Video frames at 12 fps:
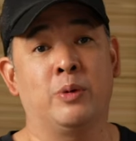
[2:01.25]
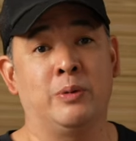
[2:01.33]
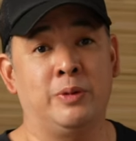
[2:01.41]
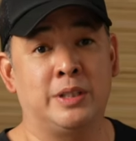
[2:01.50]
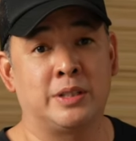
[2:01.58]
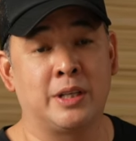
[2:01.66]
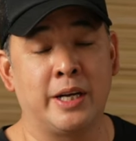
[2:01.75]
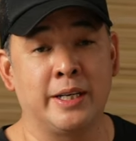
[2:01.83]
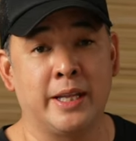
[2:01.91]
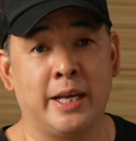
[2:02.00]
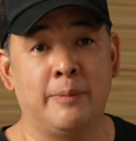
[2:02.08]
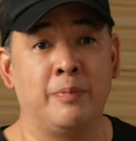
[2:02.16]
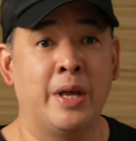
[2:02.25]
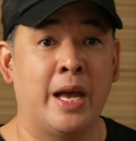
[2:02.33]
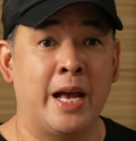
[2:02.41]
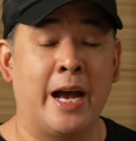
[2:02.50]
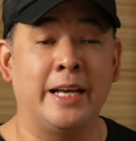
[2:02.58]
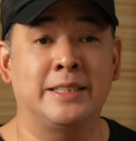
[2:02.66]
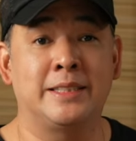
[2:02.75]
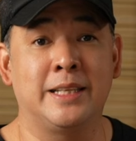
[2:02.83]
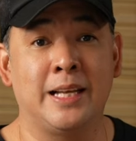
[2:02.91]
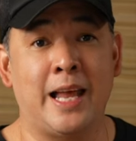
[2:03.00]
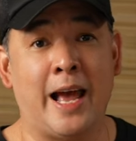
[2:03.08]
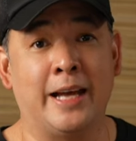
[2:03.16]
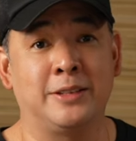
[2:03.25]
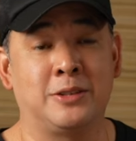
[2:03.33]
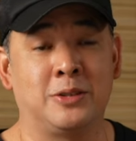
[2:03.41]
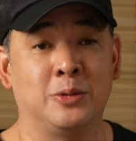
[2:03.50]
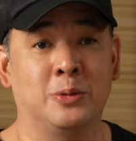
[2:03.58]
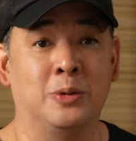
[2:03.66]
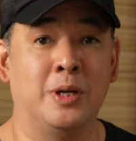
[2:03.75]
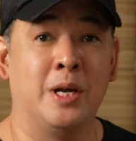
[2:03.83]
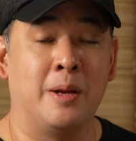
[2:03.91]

when we started, I still had to